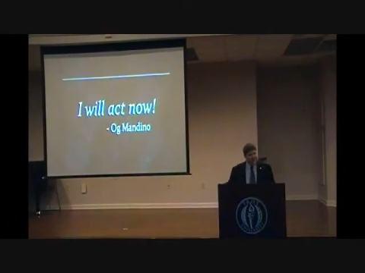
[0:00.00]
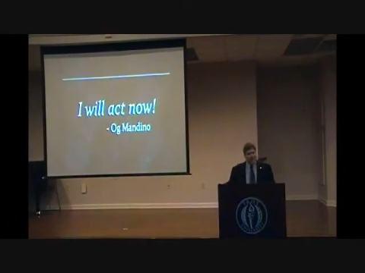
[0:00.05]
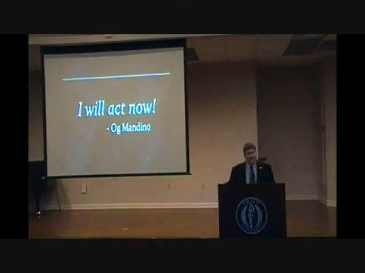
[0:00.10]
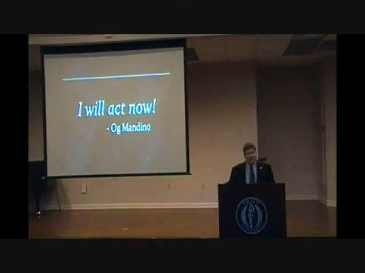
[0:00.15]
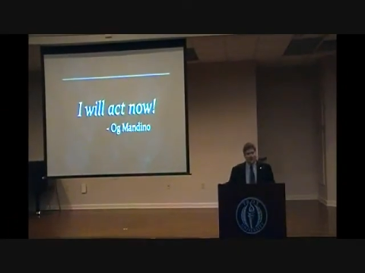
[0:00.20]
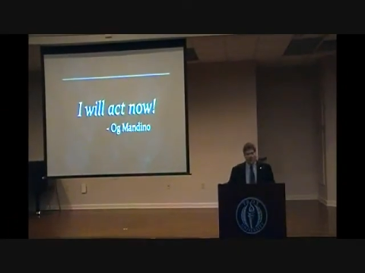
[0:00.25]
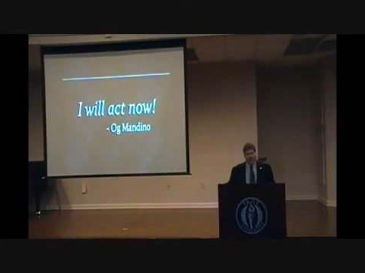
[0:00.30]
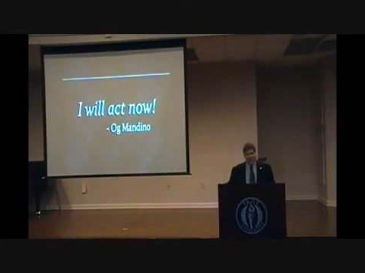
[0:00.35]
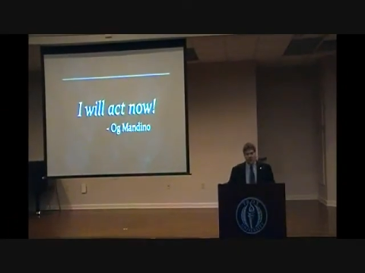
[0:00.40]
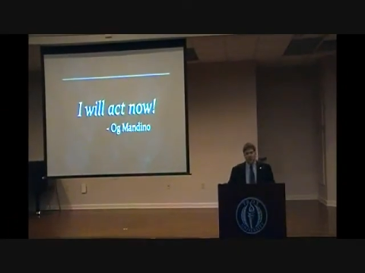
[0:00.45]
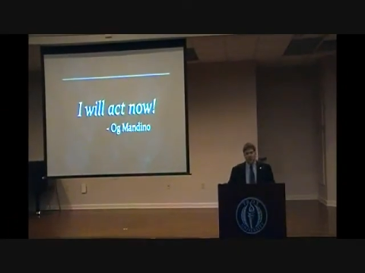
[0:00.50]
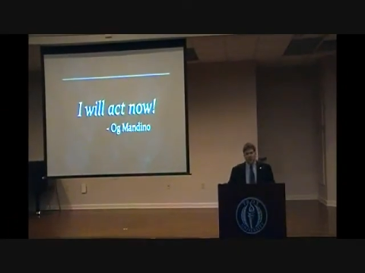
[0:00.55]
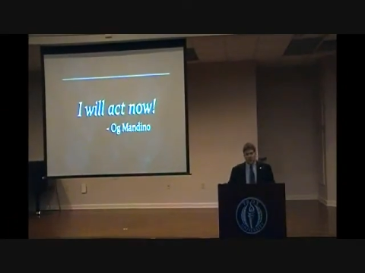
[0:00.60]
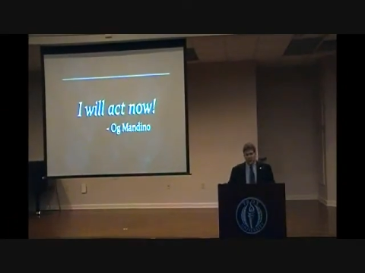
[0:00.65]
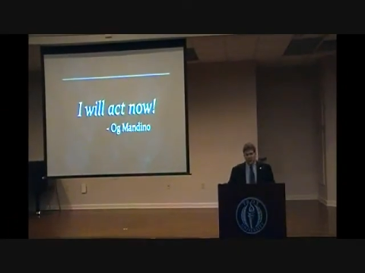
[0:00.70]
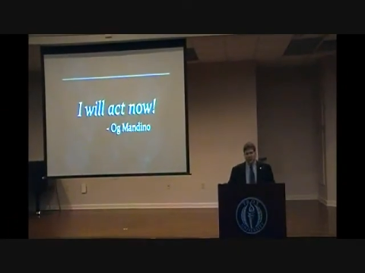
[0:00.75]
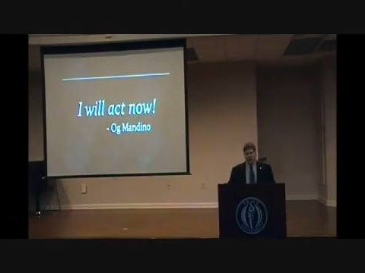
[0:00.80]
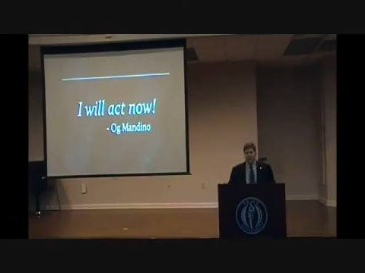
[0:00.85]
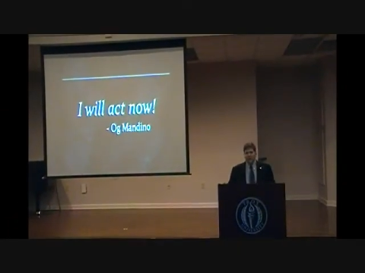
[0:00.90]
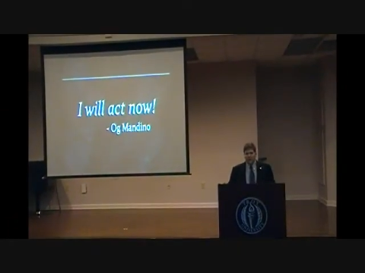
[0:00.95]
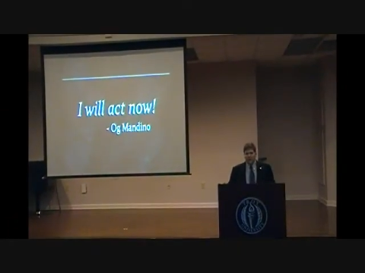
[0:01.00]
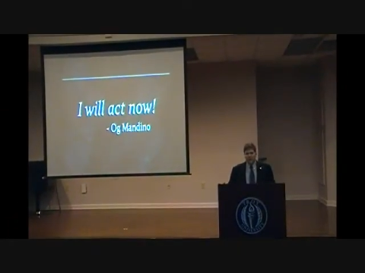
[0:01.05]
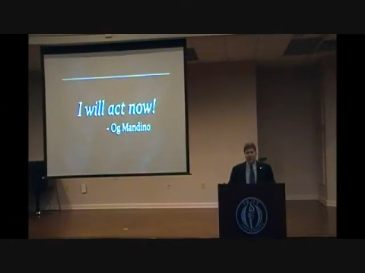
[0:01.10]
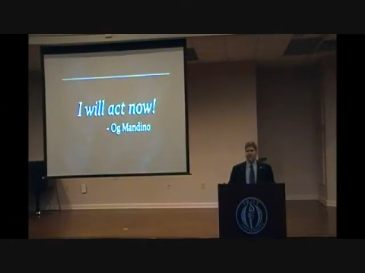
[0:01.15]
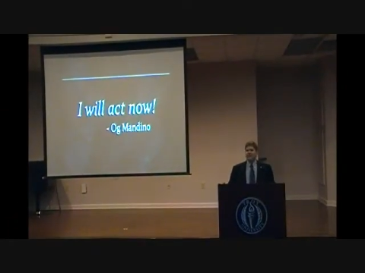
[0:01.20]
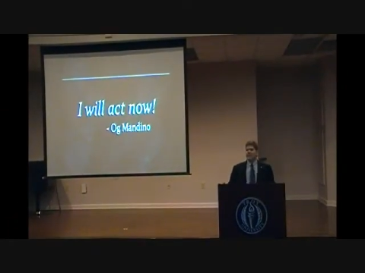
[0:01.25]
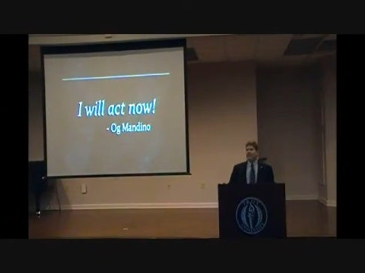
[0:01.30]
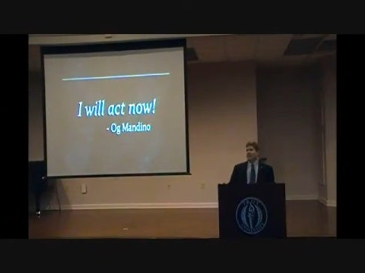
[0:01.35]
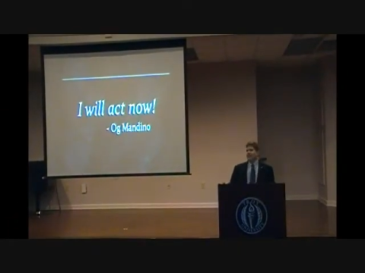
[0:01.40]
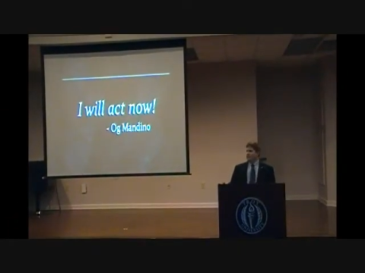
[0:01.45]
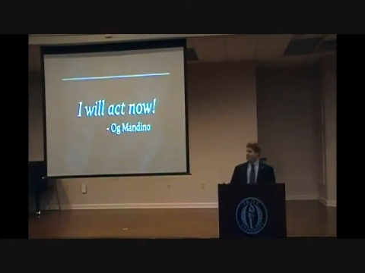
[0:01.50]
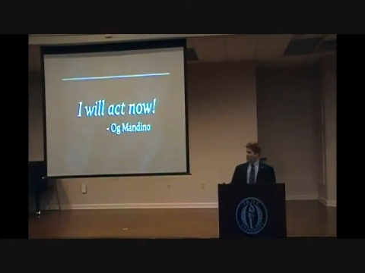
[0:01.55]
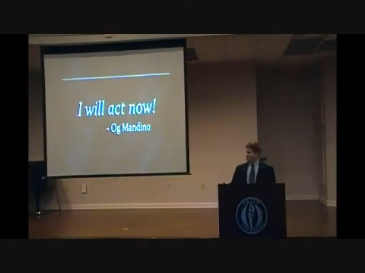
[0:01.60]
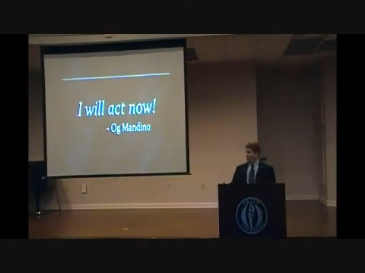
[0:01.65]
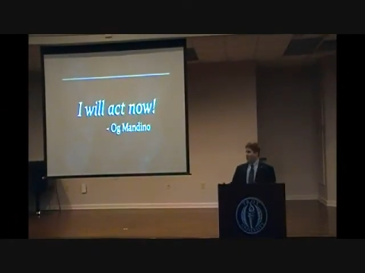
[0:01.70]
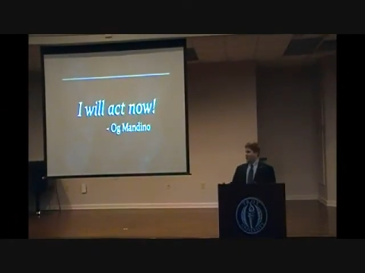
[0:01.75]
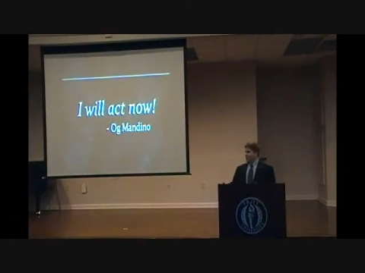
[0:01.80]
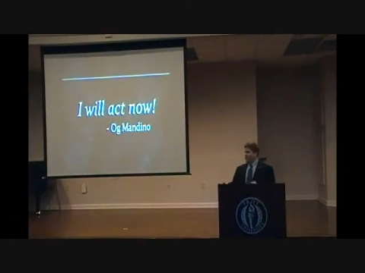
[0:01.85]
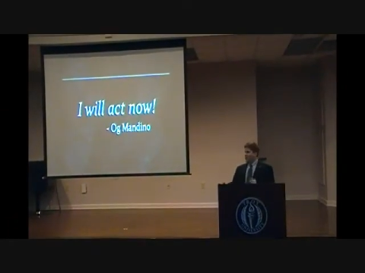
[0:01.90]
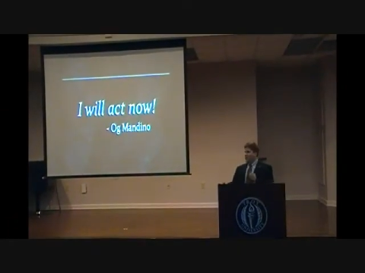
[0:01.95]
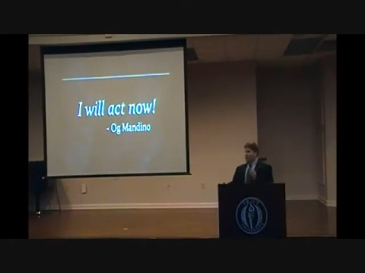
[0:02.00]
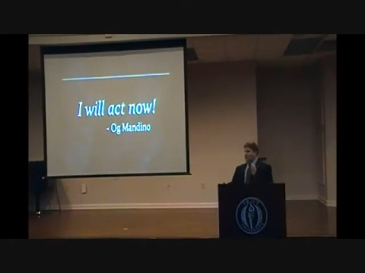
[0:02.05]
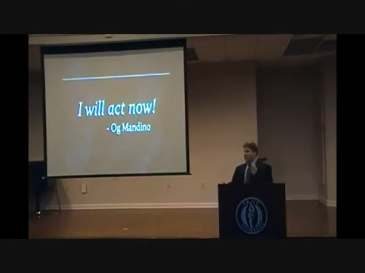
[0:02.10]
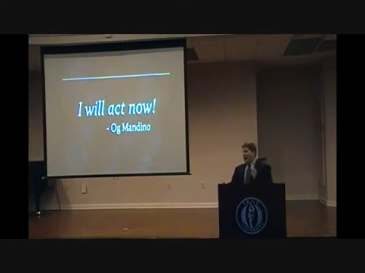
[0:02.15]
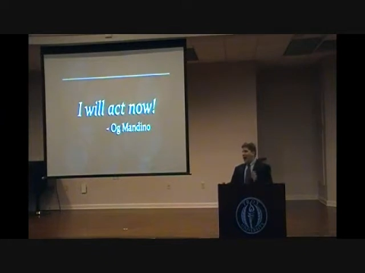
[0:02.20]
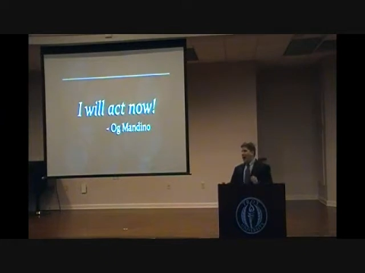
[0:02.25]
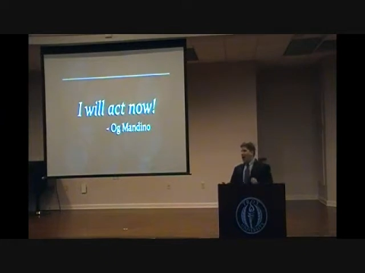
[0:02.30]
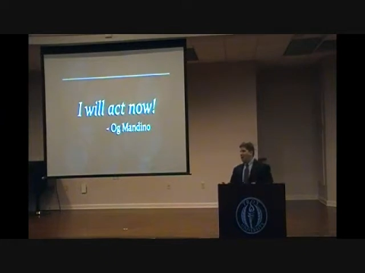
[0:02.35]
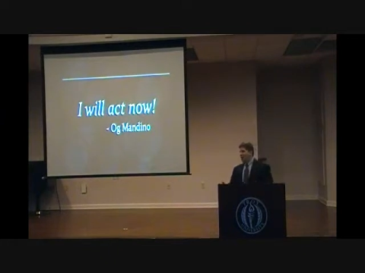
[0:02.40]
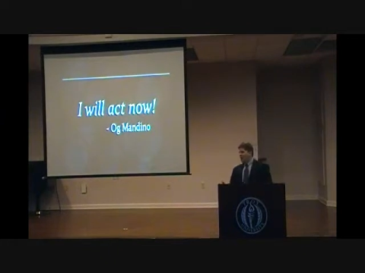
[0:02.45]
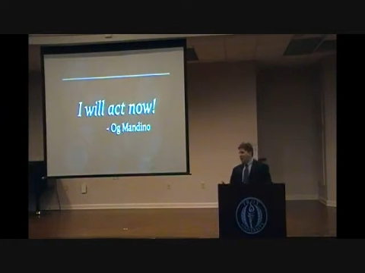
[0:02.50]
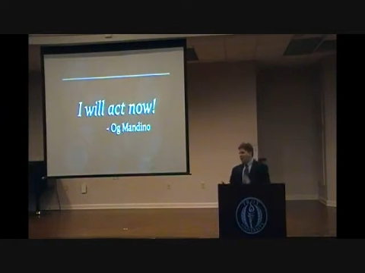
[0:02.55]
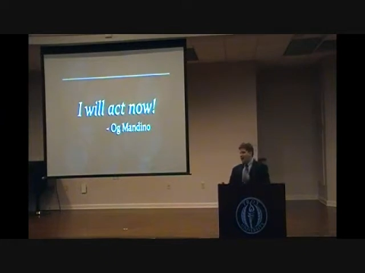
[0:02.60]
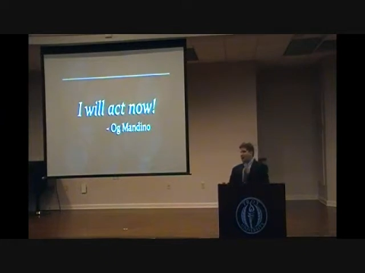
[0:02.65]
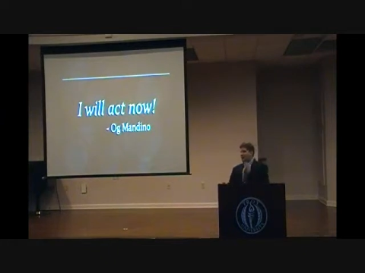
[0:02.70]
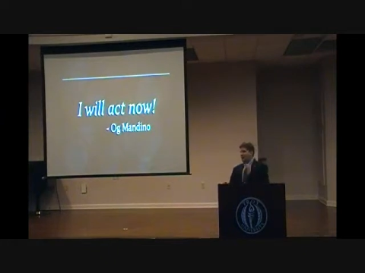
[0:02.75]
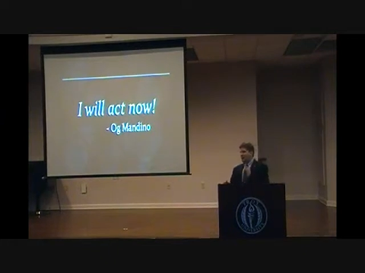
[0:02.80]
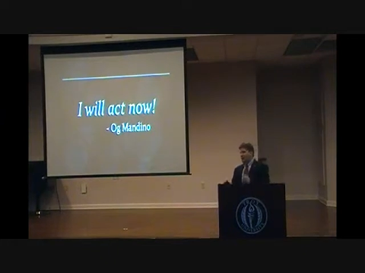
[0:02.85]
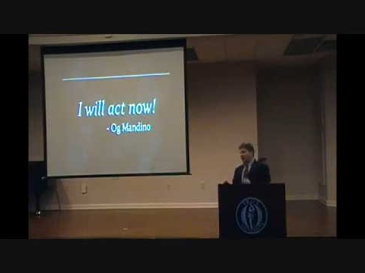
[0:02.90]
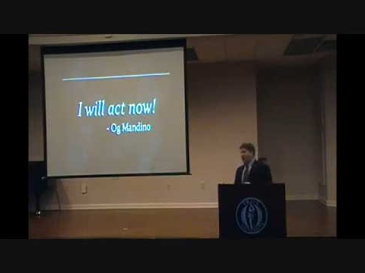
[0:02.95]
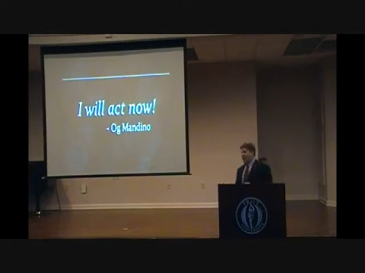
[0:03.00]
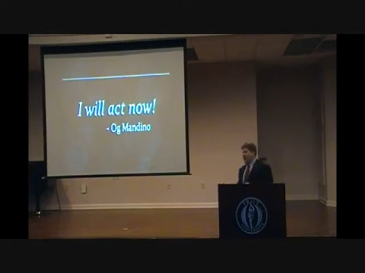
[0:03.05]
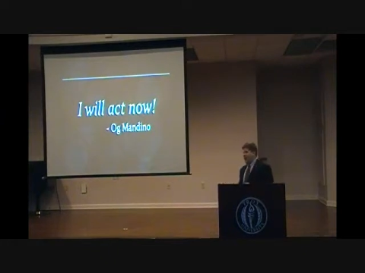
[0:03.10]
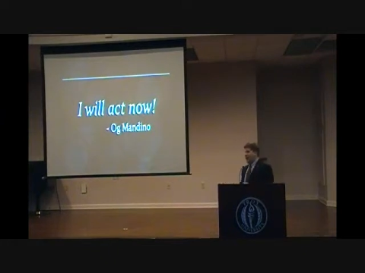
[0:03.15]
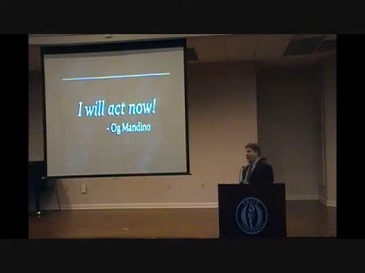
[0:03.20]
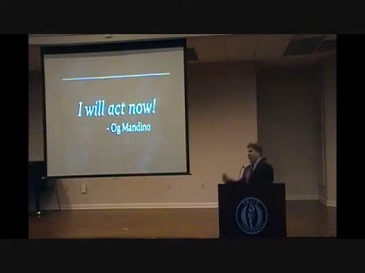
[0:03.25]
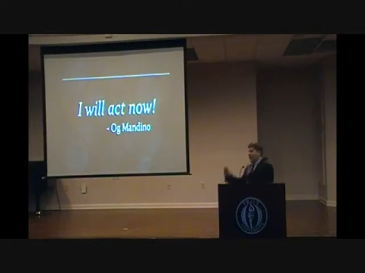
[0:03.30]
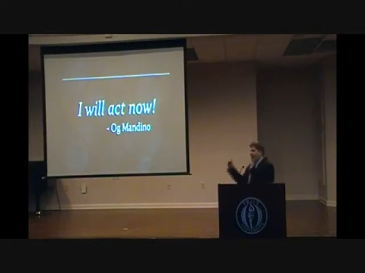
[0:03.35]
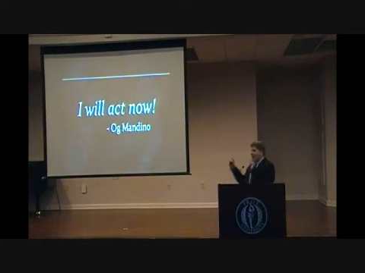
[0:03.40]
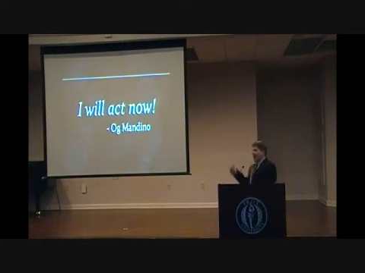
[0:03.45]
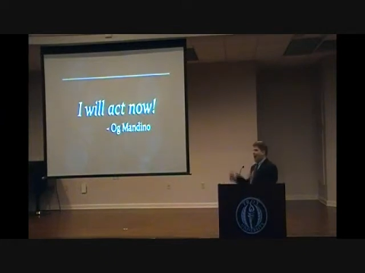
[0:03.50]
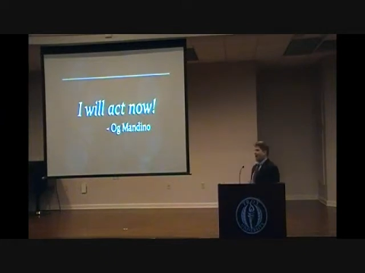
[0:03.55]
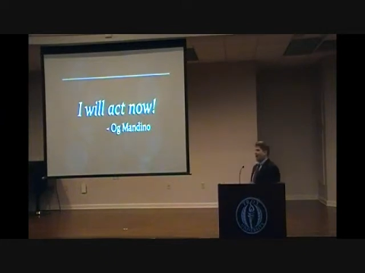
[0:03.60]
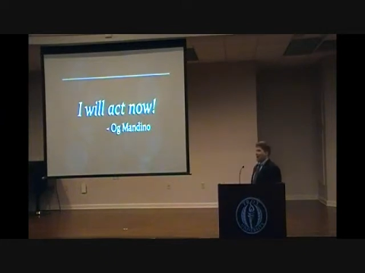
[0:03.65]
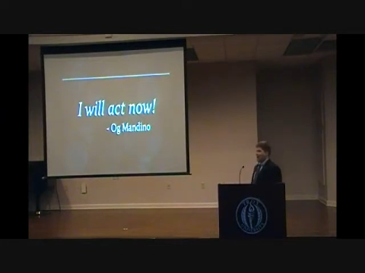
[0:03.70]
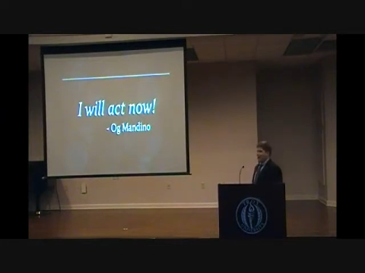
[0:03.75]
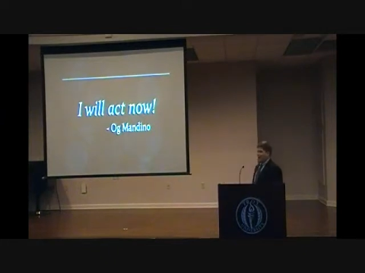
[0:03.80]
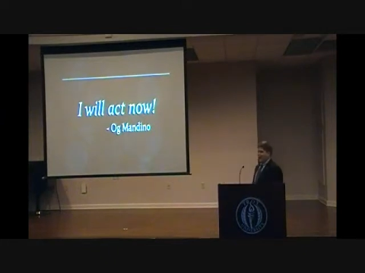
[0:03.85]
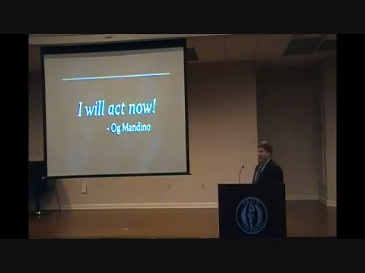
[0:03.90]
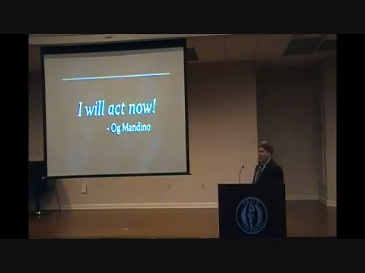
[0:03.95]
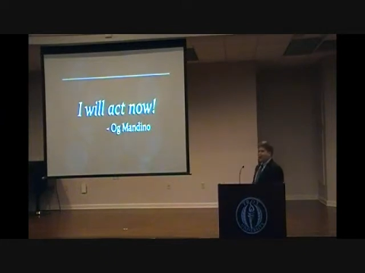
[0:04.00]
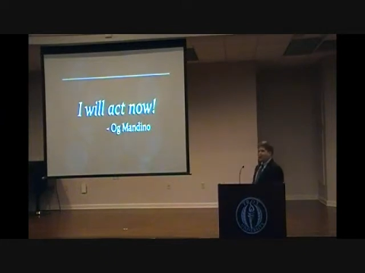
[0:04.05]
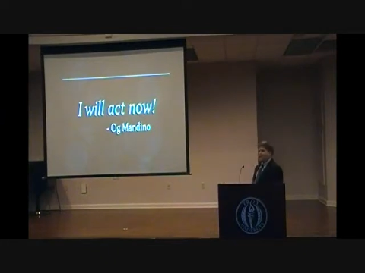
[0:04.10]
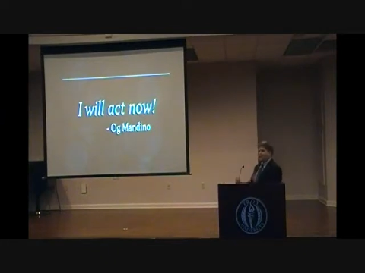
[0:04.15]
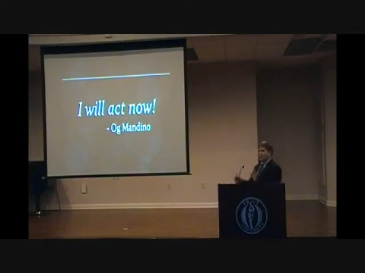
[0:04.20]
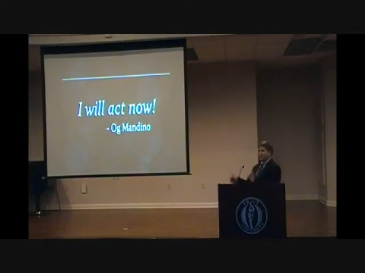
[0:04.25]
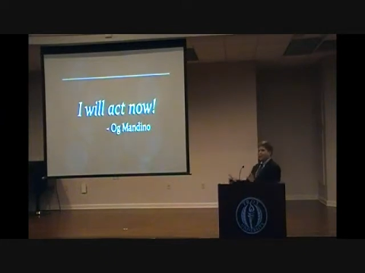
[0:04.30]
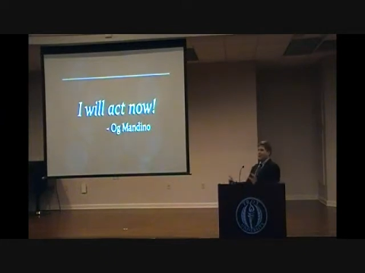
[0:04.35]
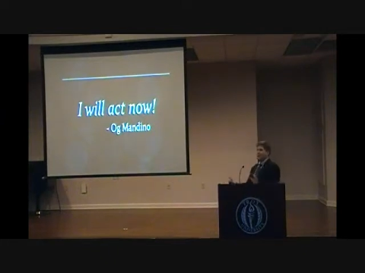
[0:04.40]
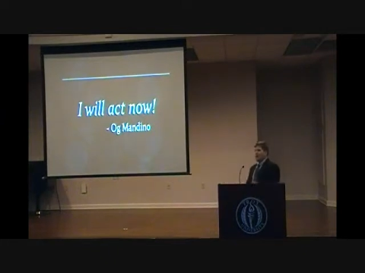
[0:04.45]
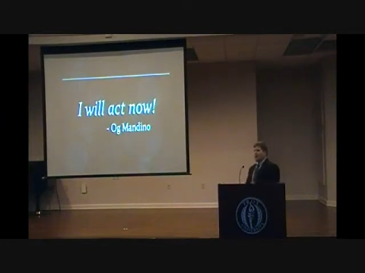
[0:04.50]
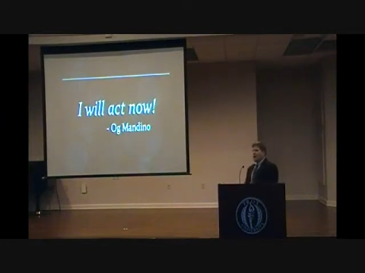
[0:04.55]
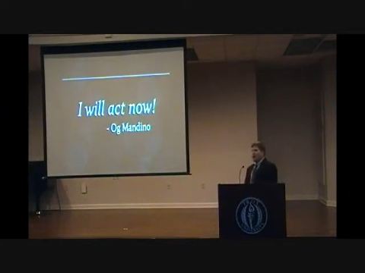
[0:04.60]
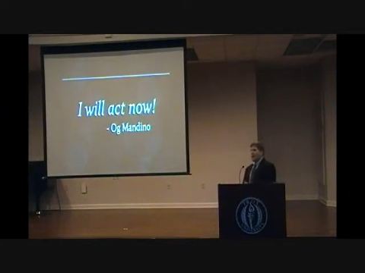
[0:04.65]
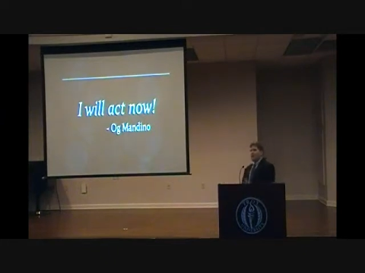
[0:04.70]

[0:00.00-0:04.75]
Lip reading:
Nobody's mouth can be seen.